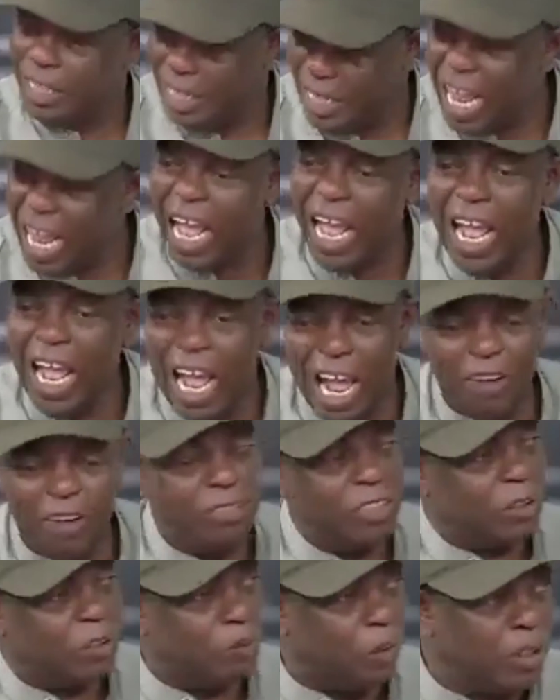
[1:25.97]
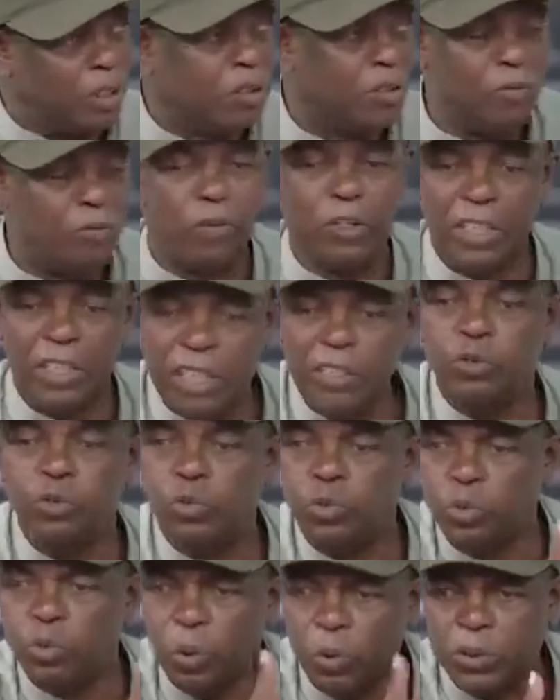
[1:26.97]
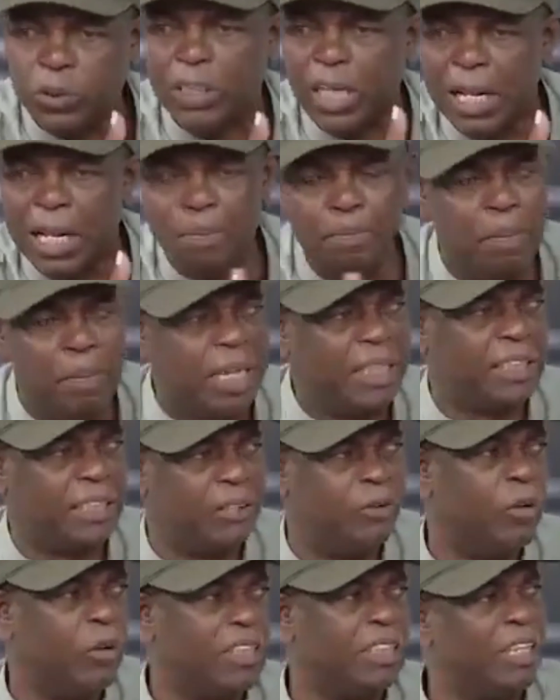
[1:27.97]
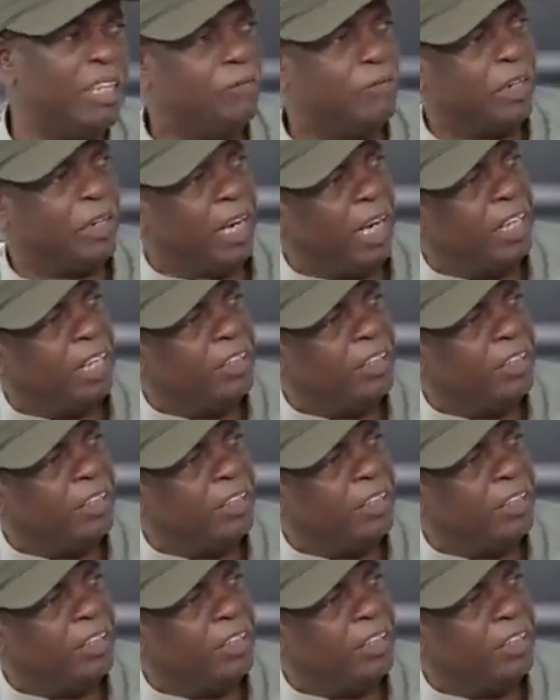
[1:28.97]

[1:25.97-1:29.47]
they are responsible for this total mess in West Africa.